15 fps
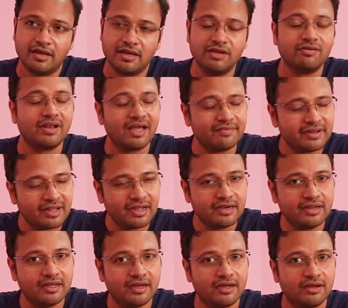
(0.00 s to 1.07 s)
you will have an
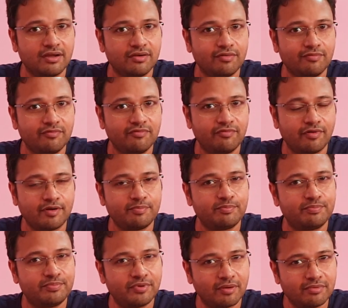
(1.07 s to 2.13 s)
idea
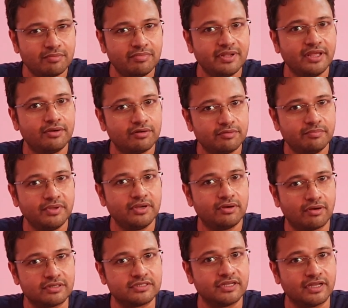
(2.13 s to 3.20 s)
what probably could be
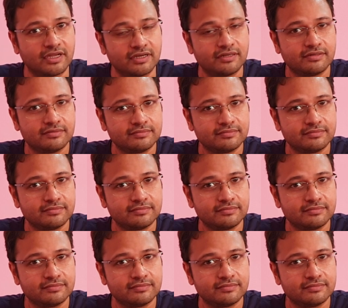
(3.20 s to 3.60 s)
causing it.